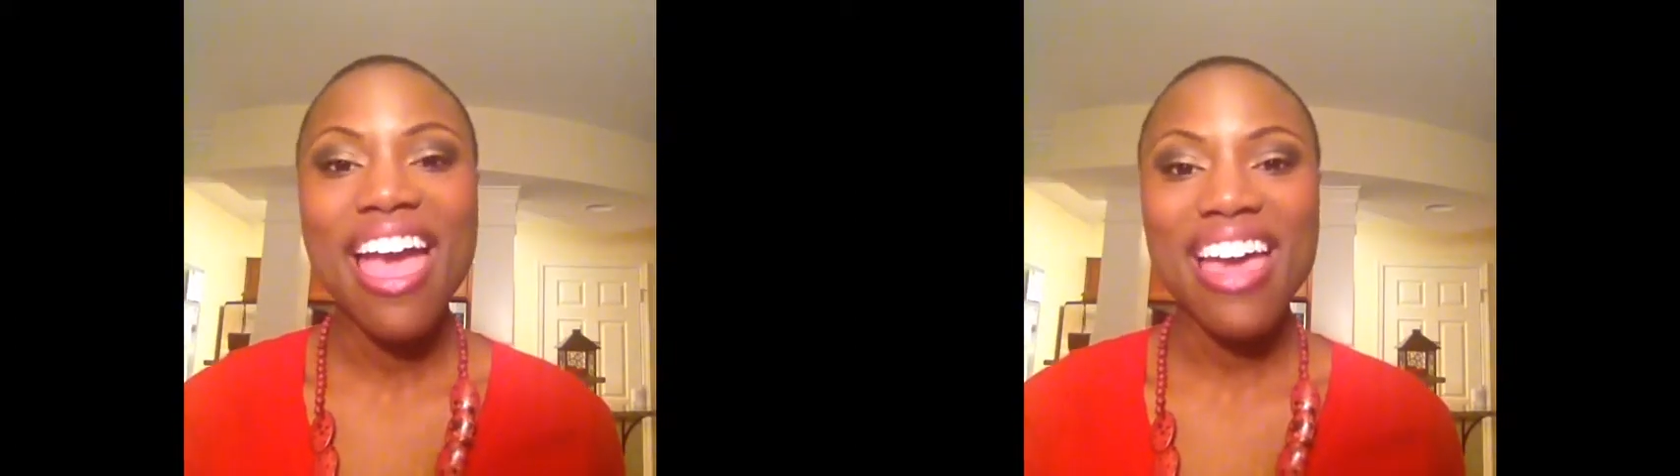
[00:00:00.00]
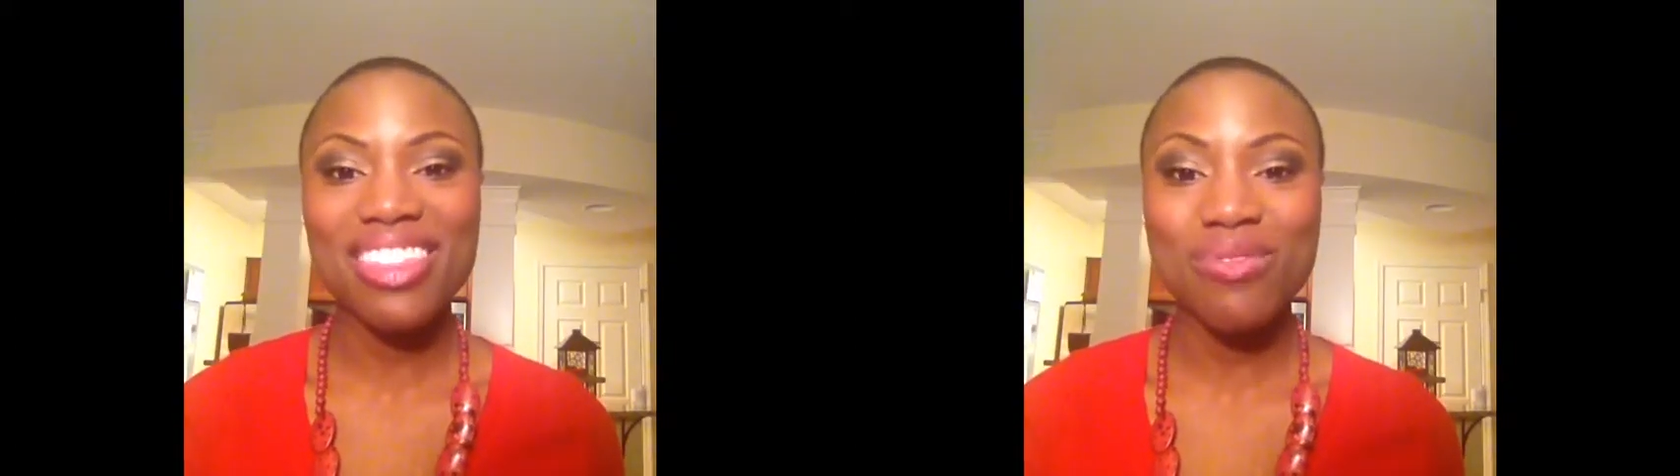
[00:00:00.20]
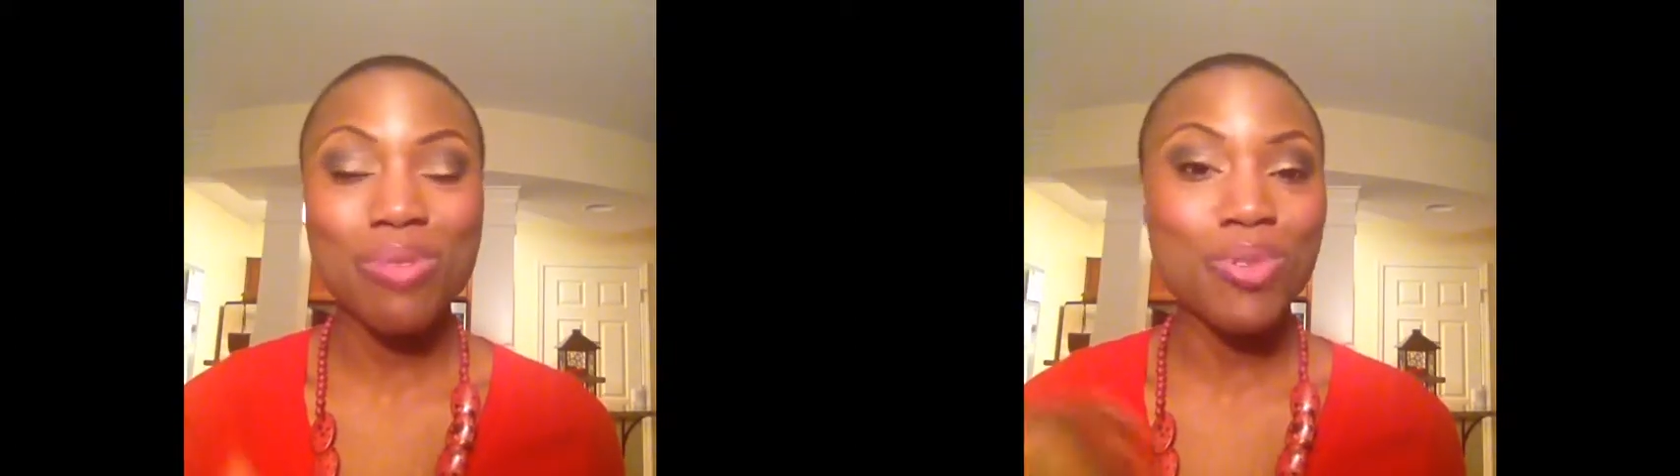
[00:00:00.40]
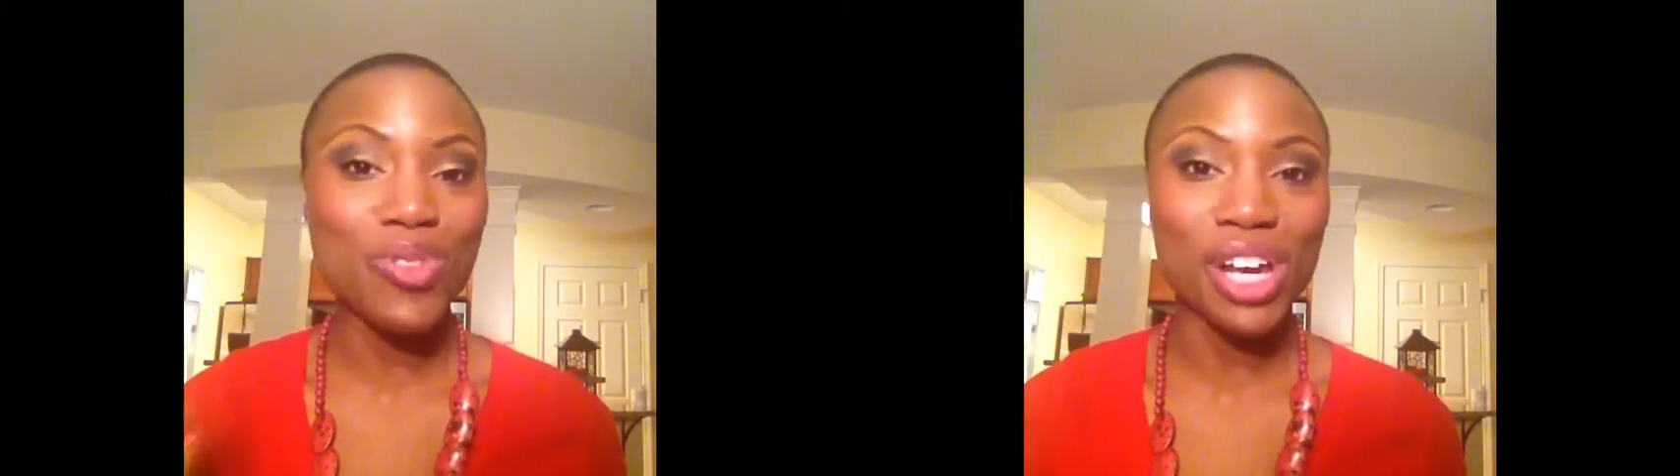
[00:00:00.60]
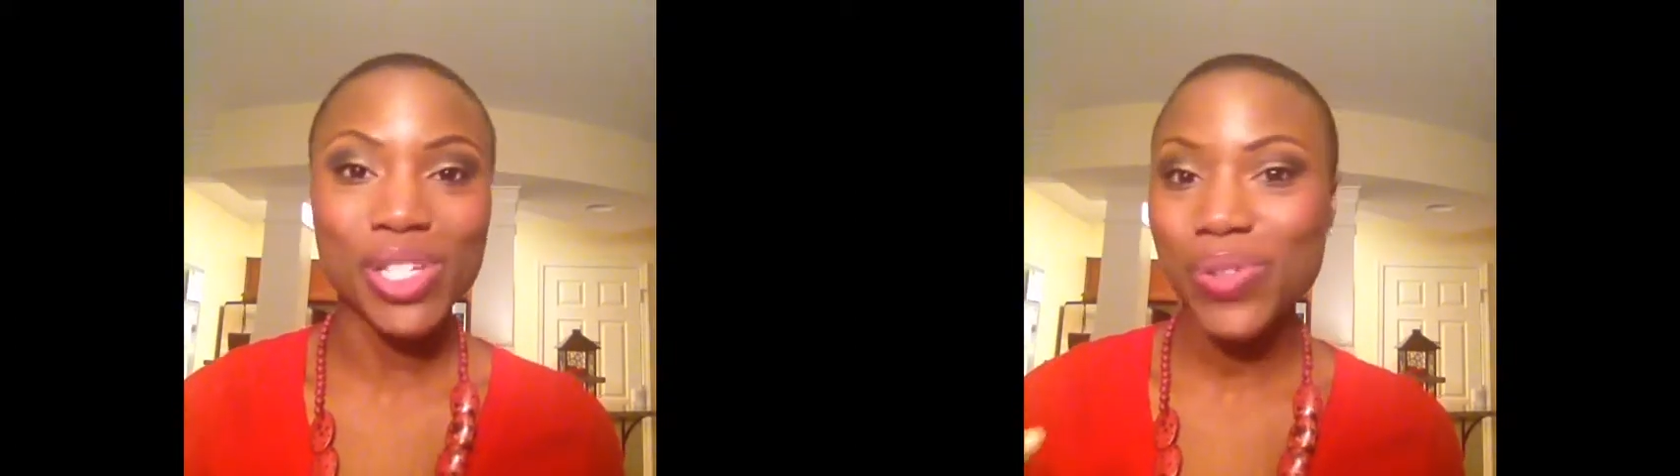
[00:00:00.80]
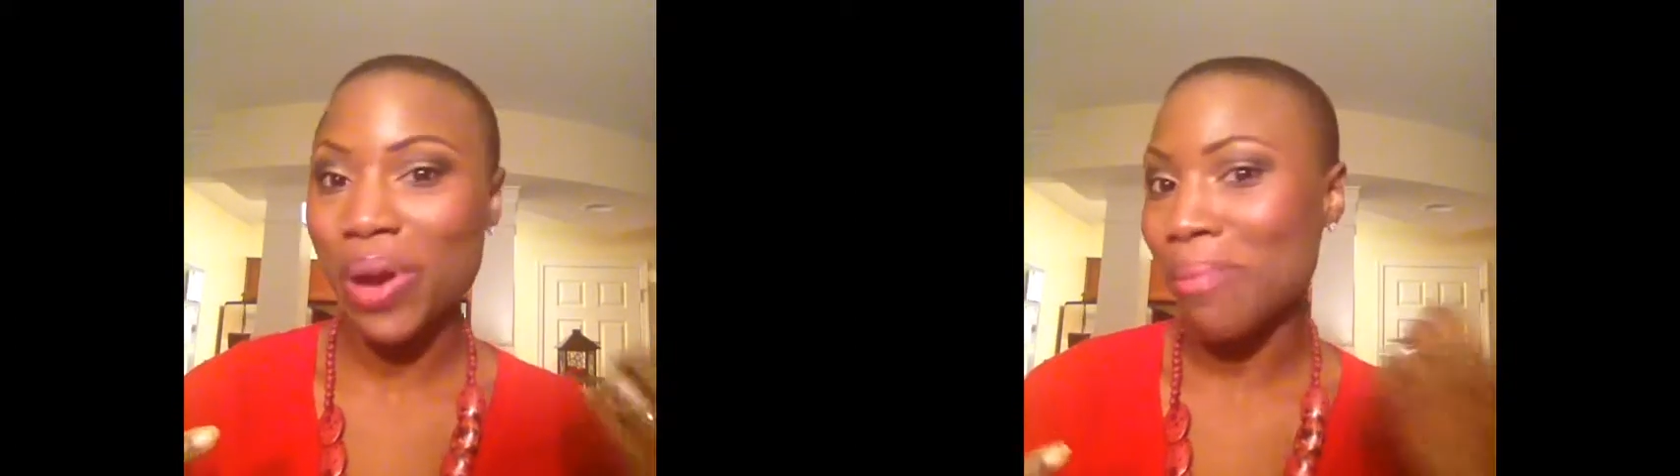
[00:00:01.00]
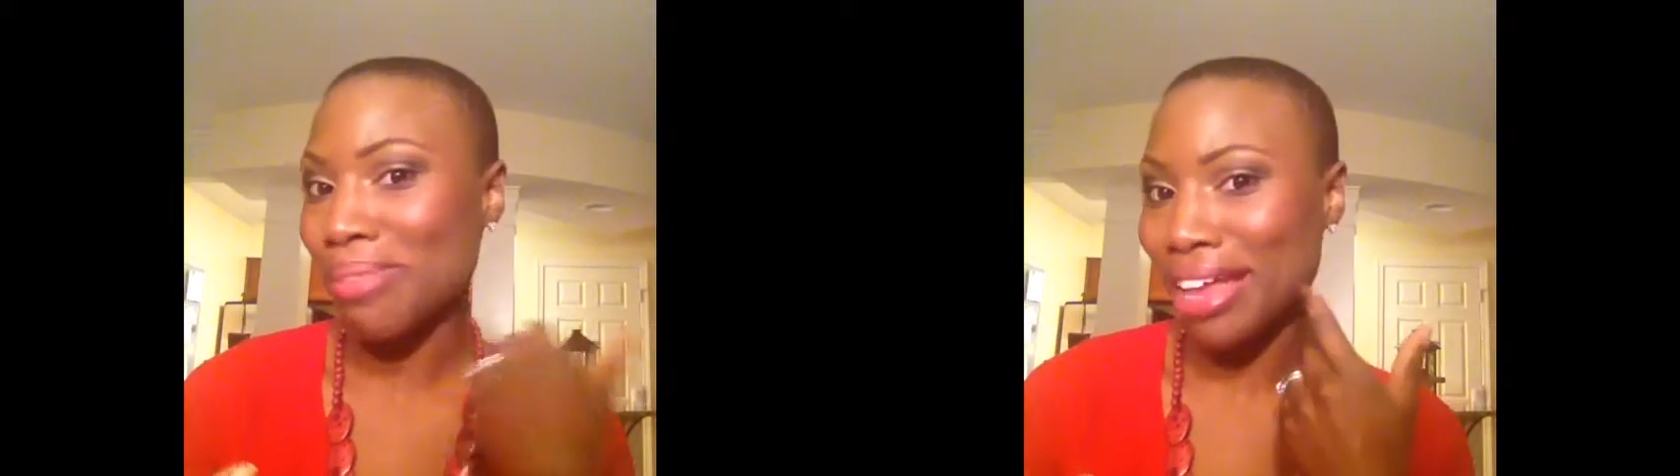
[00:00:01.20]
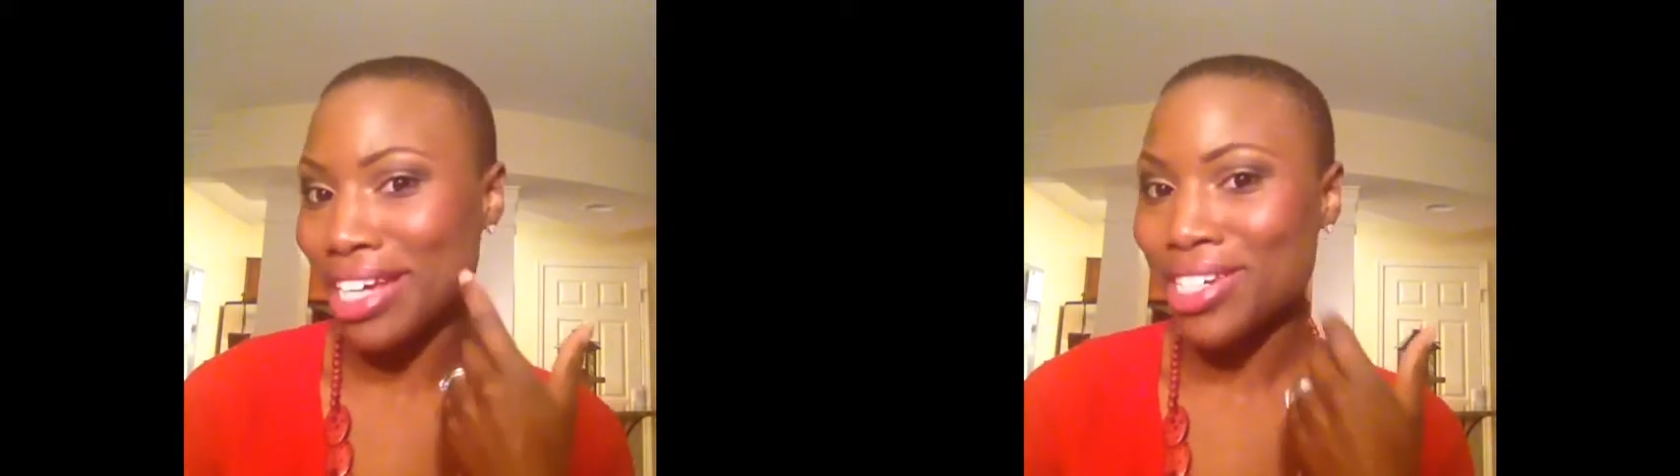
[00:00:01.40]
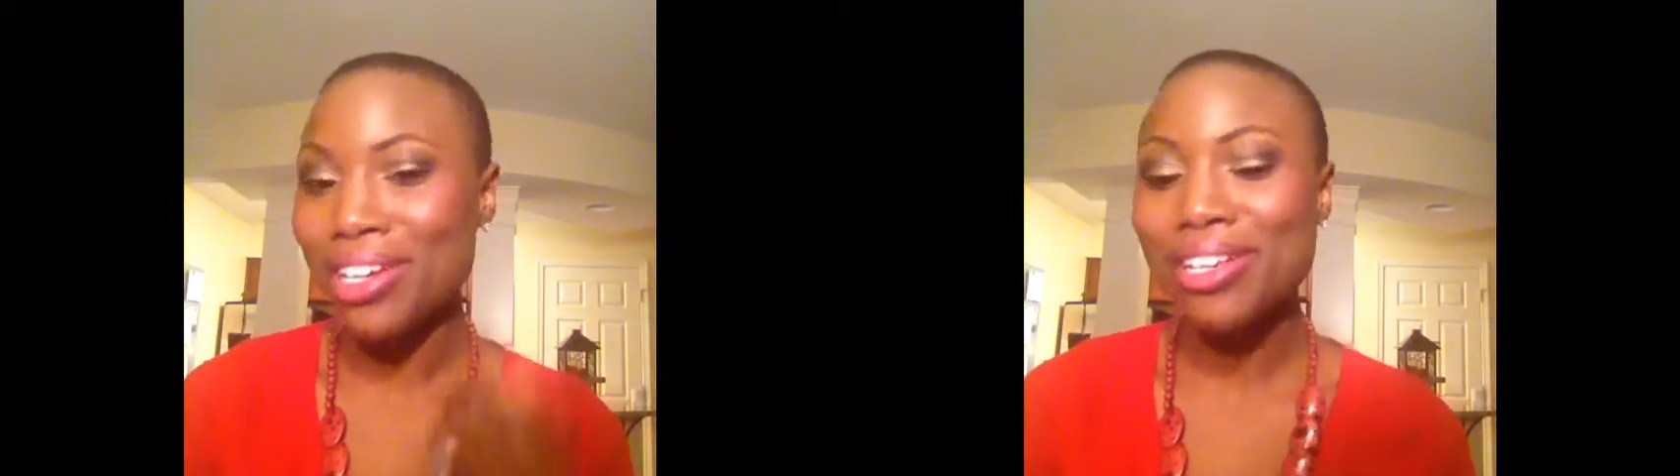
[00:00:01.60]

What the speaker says: and then we moved on to our blush.